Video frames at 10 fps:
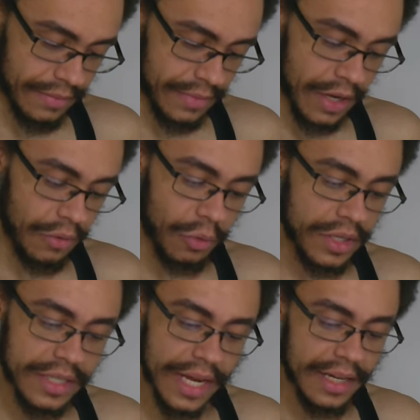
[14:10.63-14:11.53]

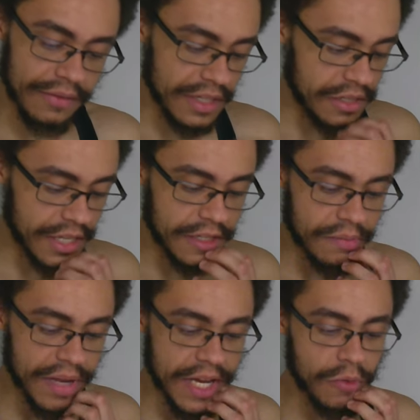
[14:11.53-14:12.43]
What does any of these
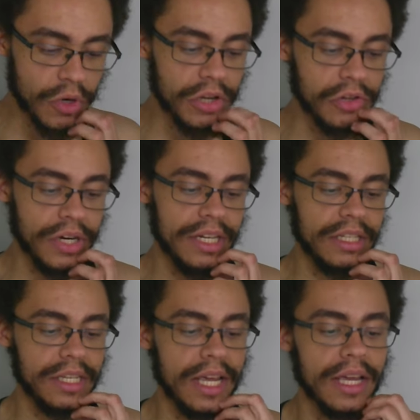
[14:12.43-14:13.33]
things mean? What are you trying
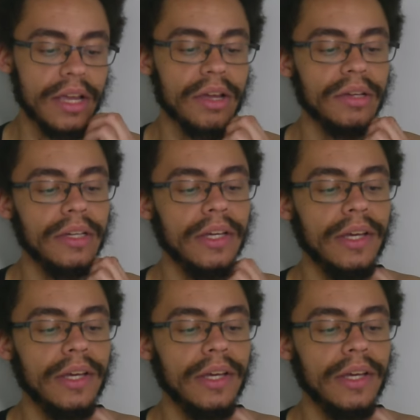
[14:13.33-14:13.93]
to say?